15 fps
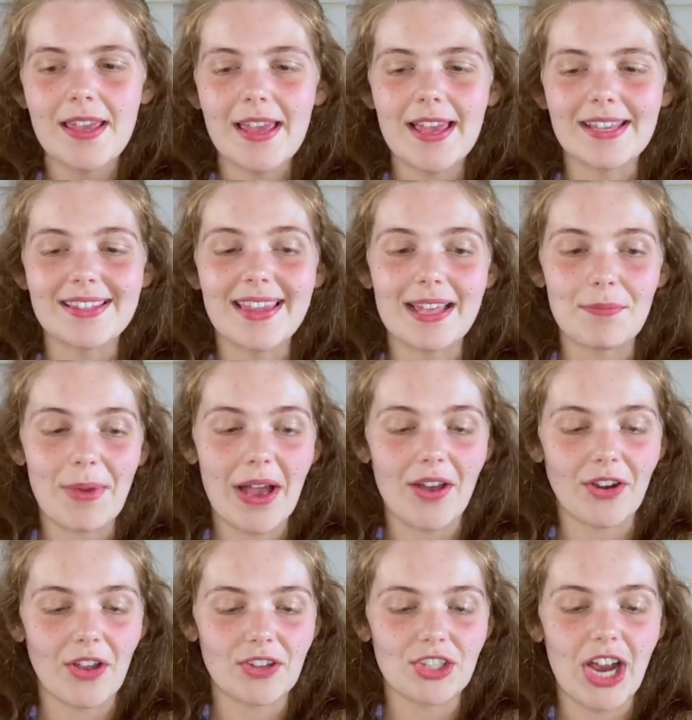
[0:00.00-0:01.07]
is think back
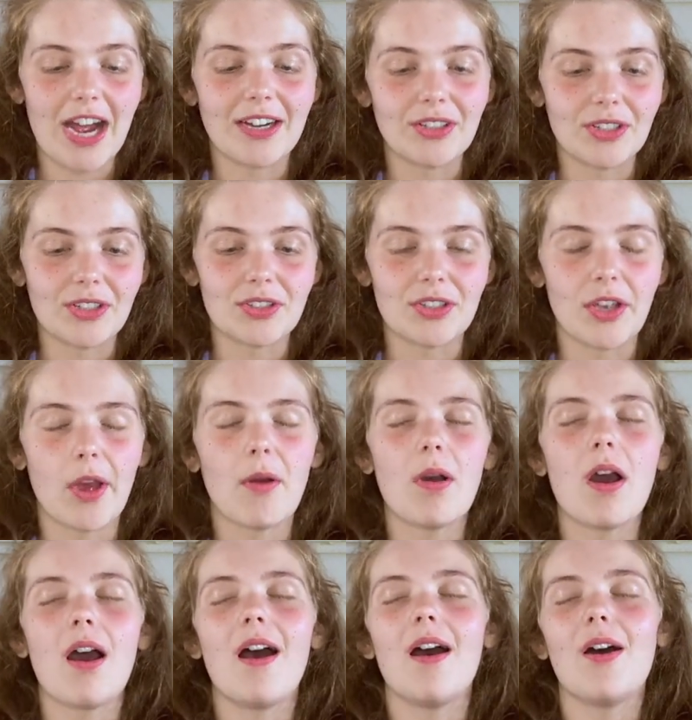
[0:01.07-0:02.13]
on our childhoods and go,
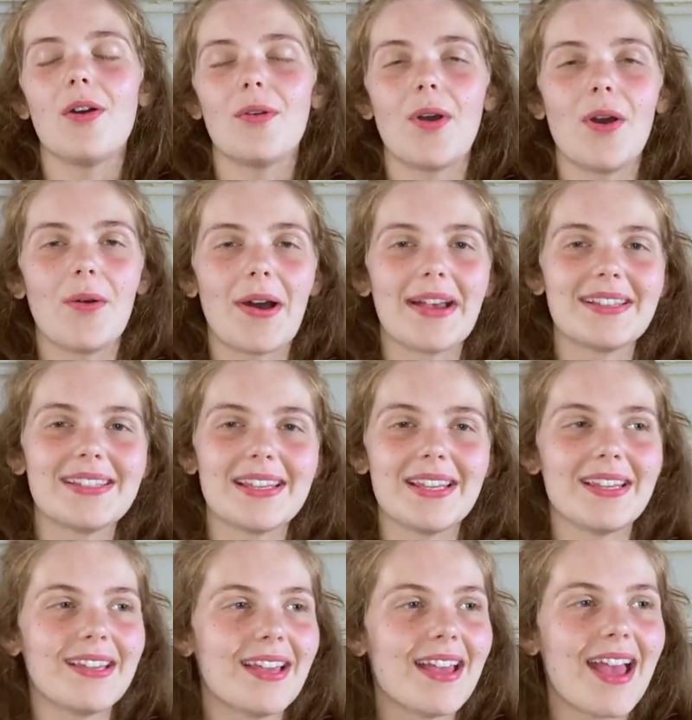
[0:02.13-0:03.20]
oh, oh, I
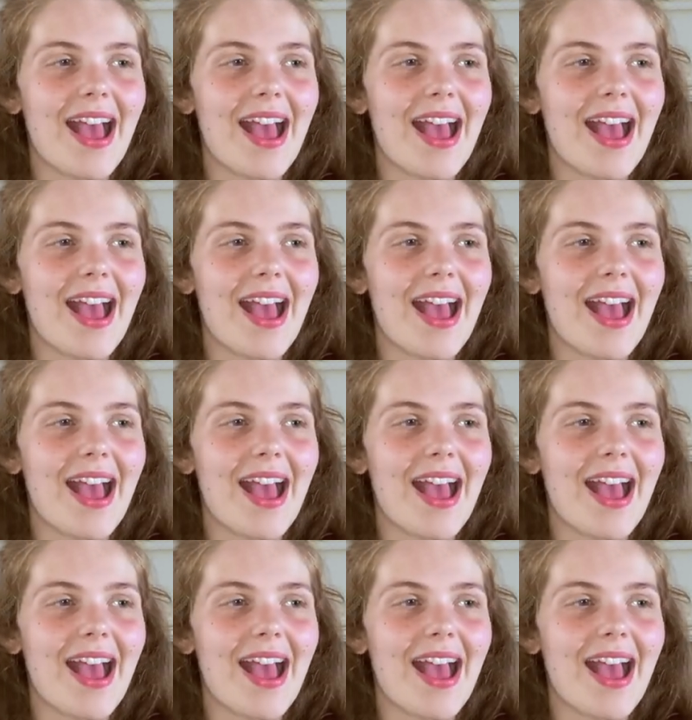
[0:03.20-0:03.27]
see,